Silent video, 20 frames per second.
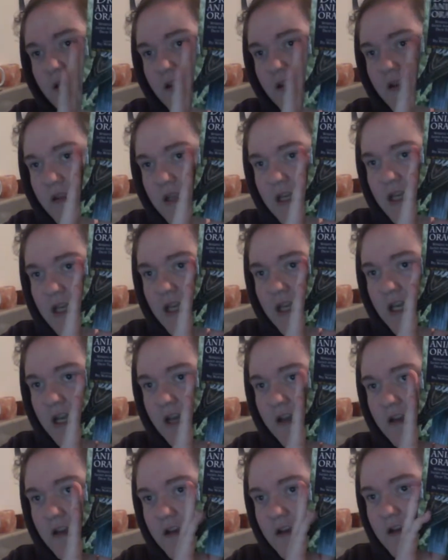the
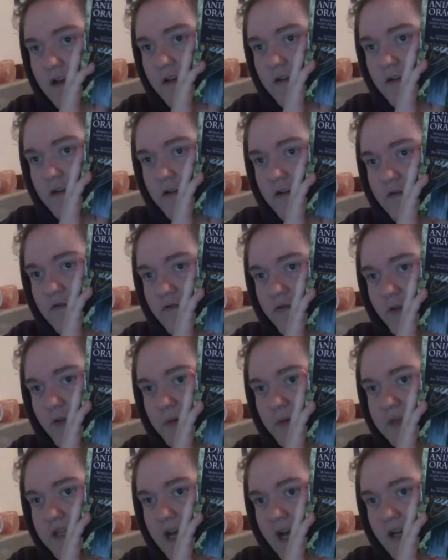
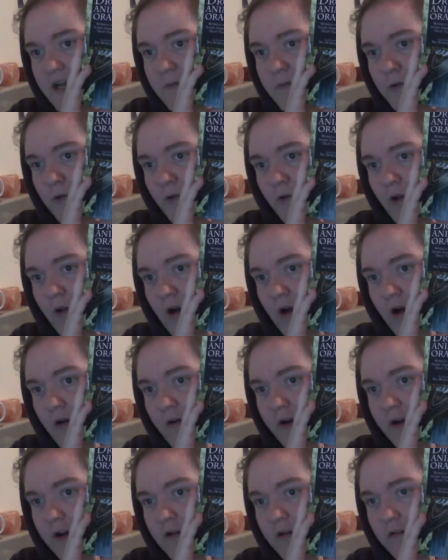Druid Animal
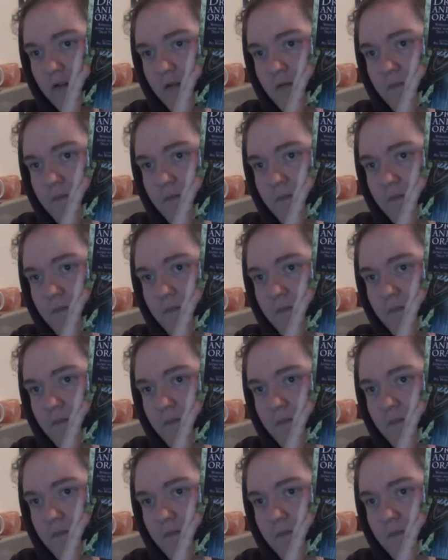Oracle